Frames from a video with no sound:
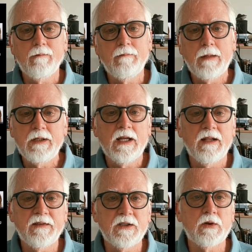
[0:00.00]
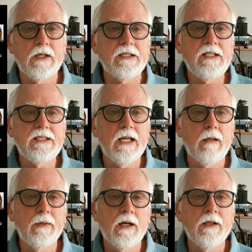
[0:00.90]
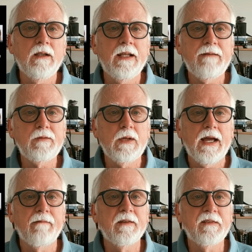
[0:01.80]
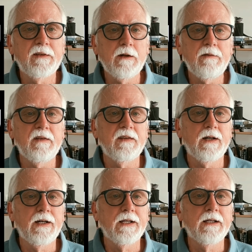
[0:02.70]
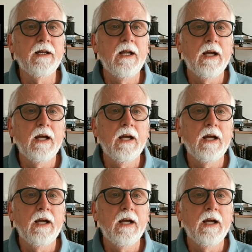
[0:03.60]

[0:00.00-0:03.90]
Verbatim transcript: maybe not in such great detail, but on the left we have the surface area